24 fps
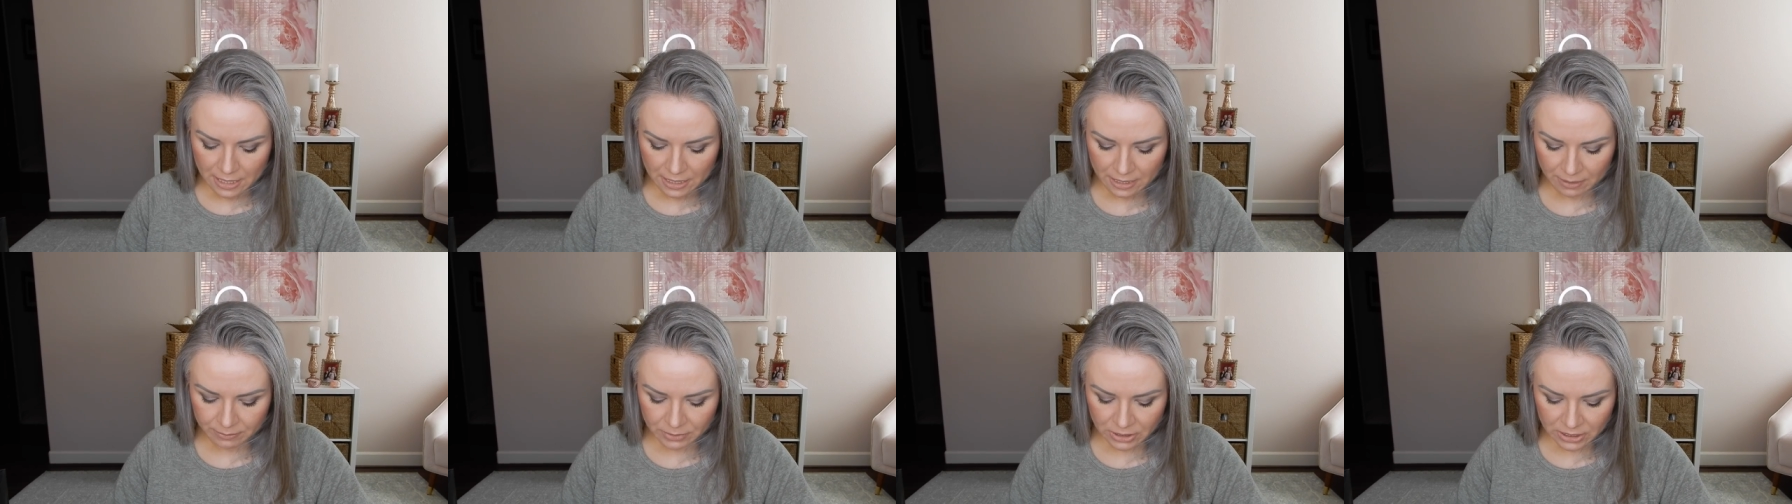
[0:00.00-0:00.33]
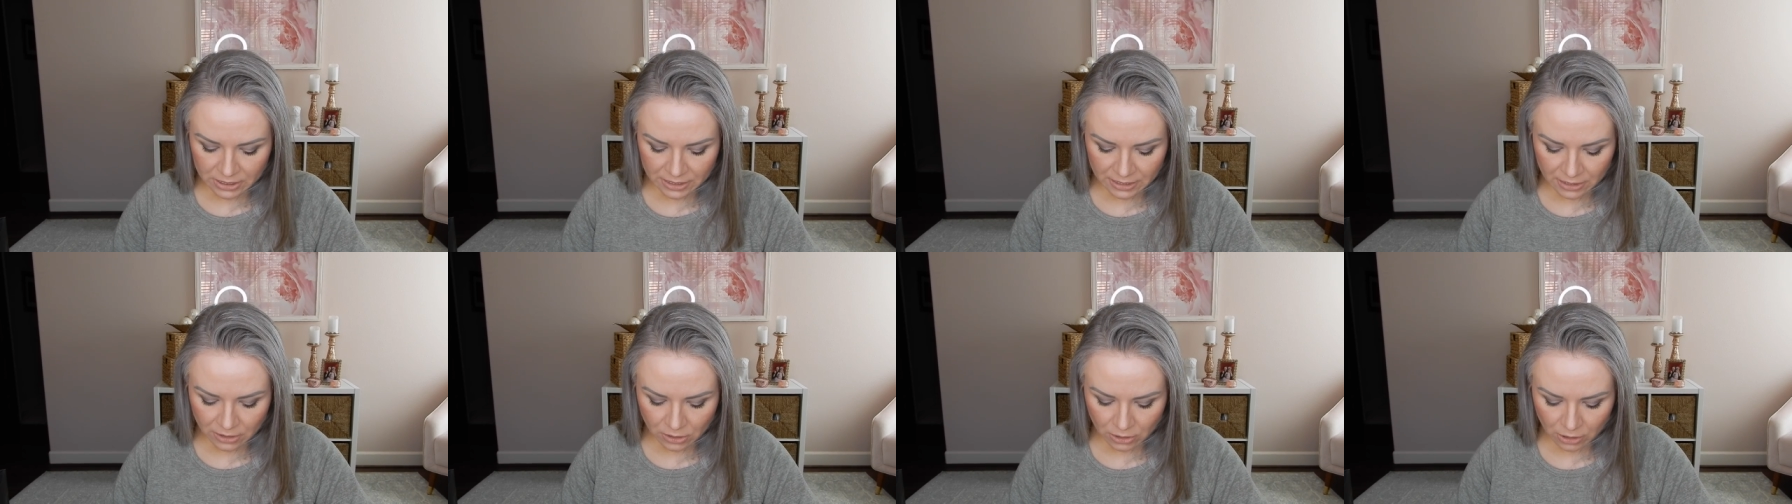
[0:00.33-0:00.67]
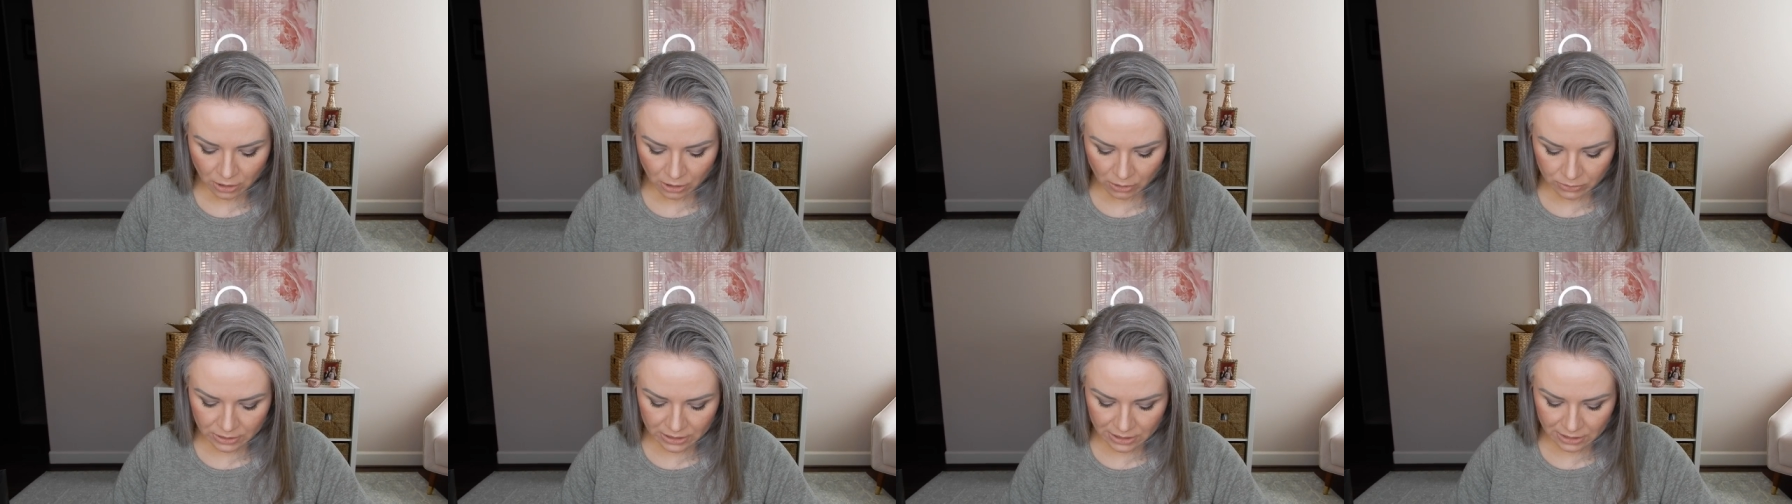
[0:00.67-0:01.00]
And I'm just gonna
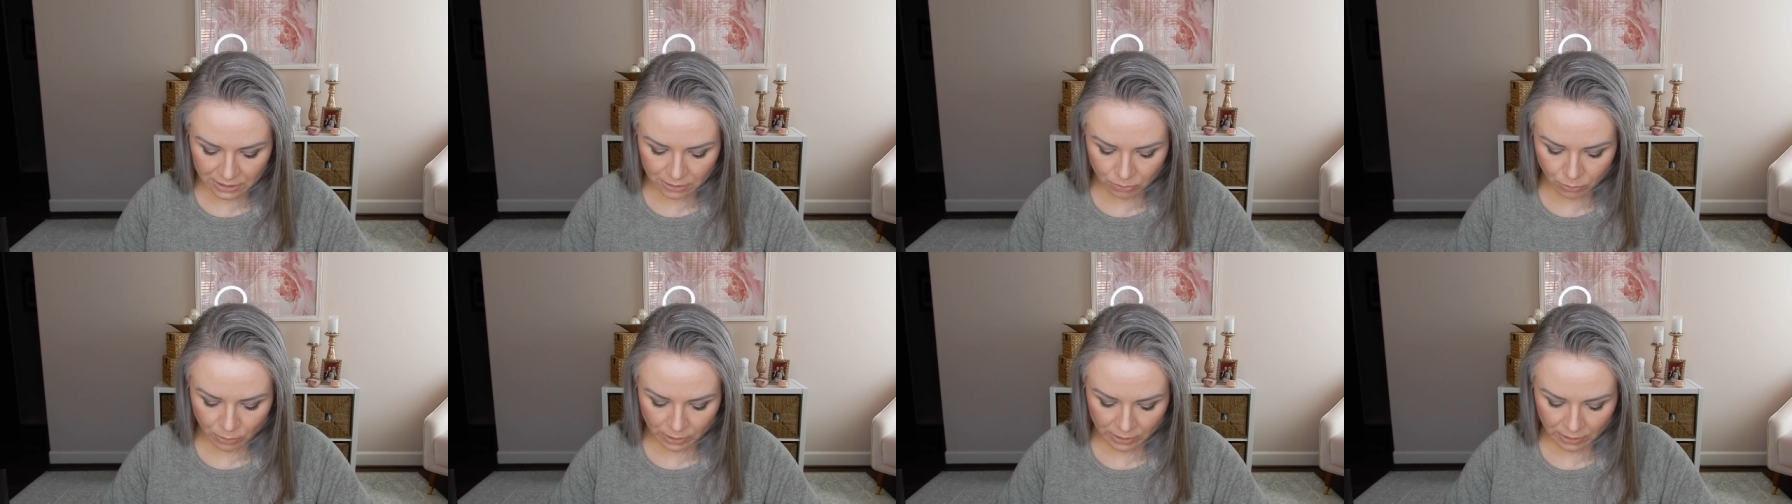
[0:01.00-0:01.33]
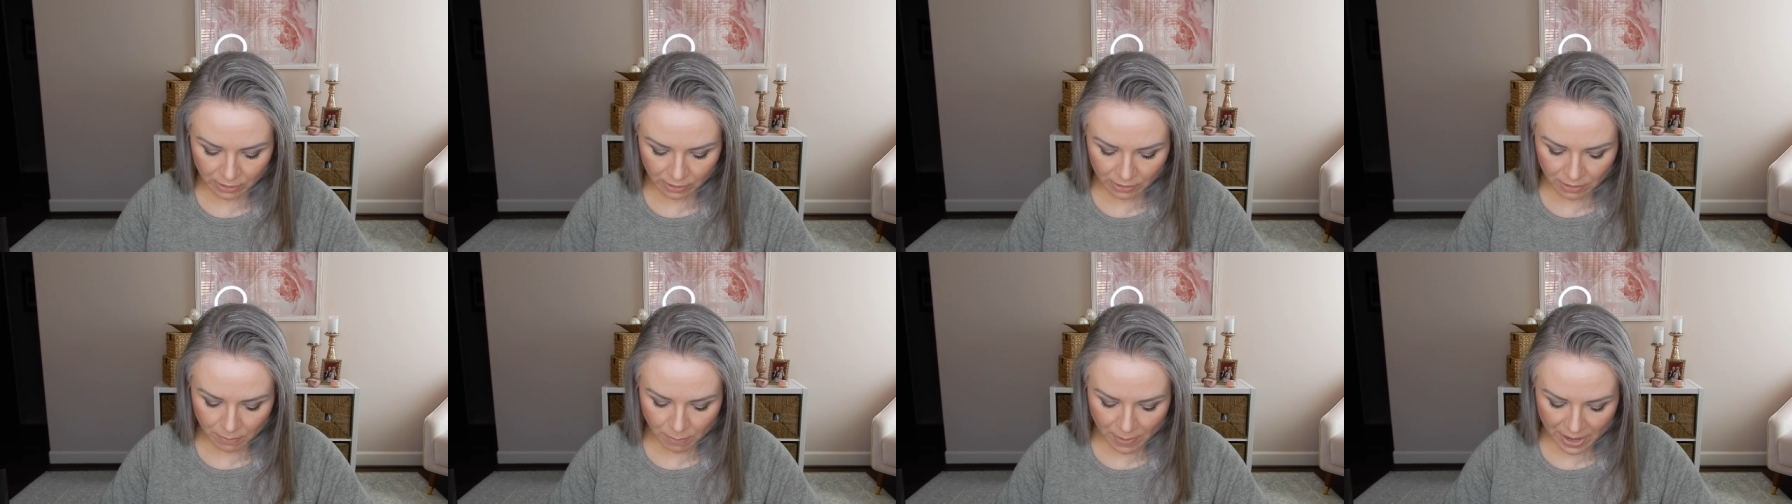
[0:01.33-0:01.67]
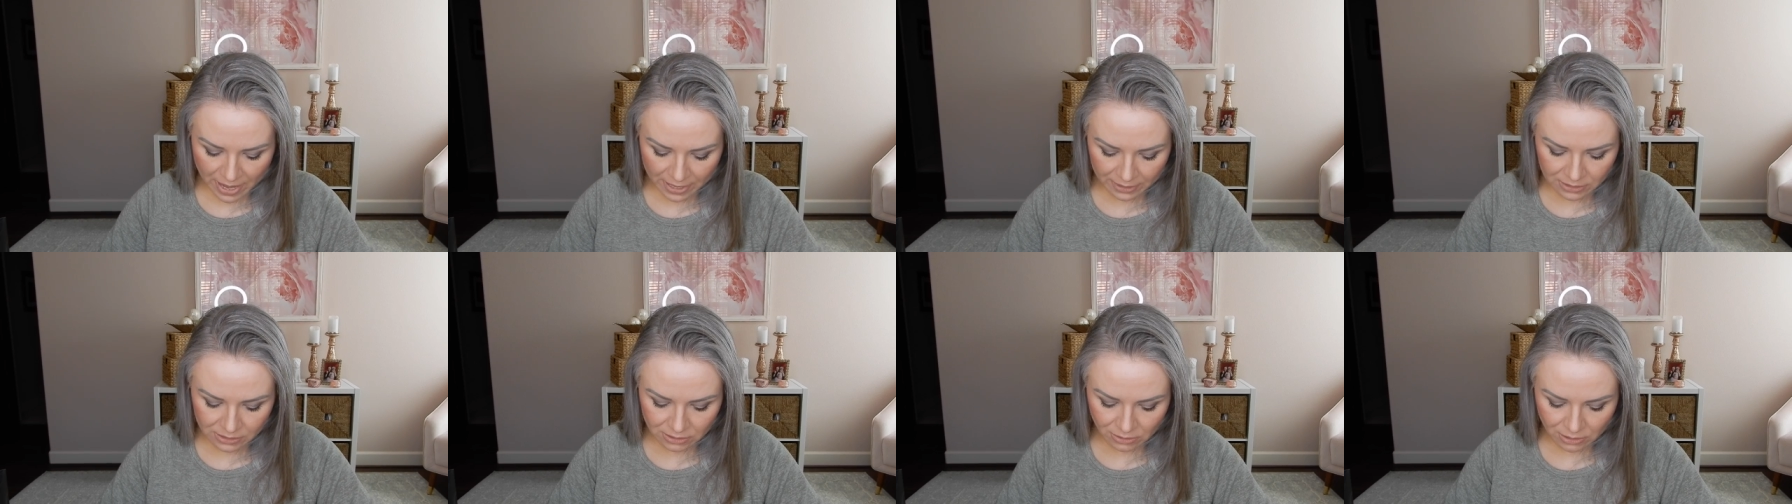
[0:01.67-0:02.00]
close this one on the
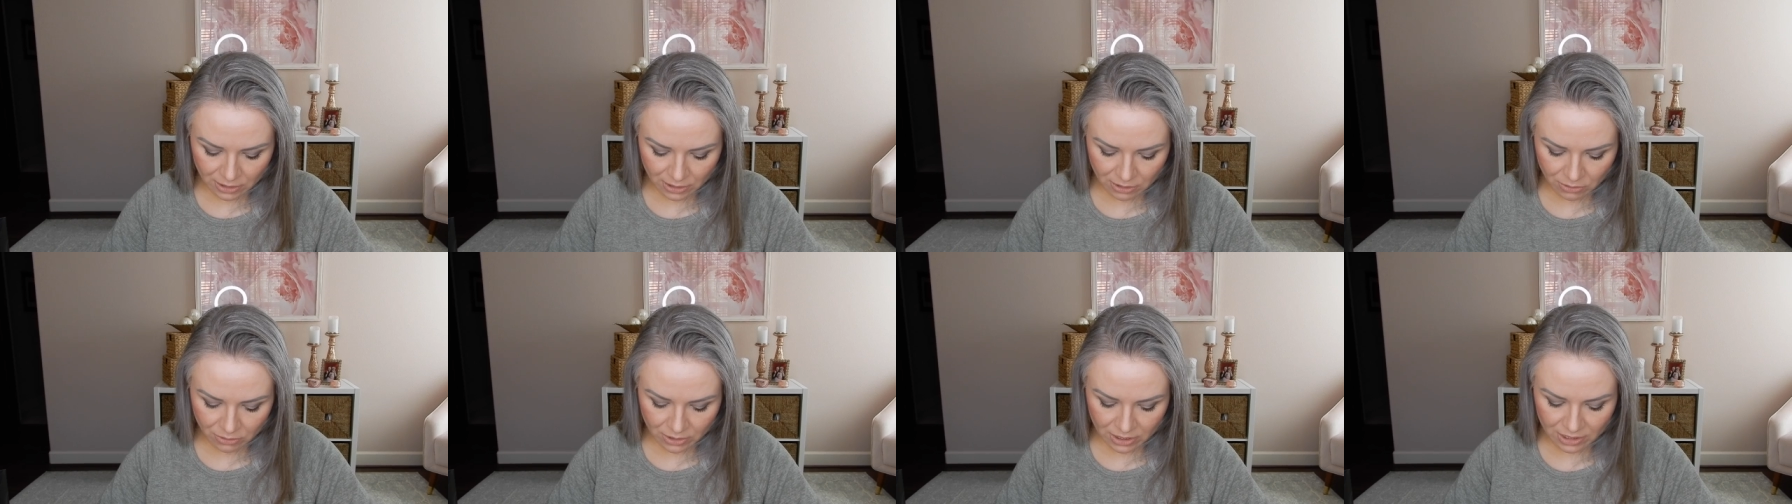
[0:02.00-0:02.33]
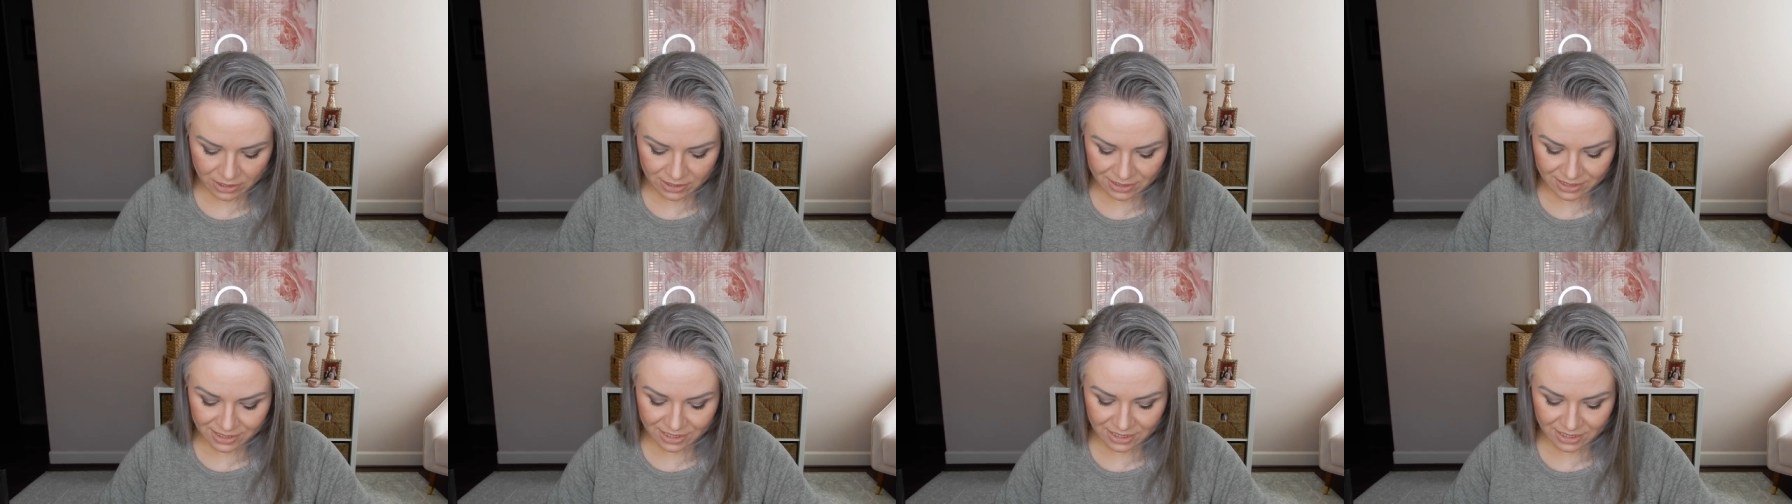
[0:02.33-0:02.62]
back so that you can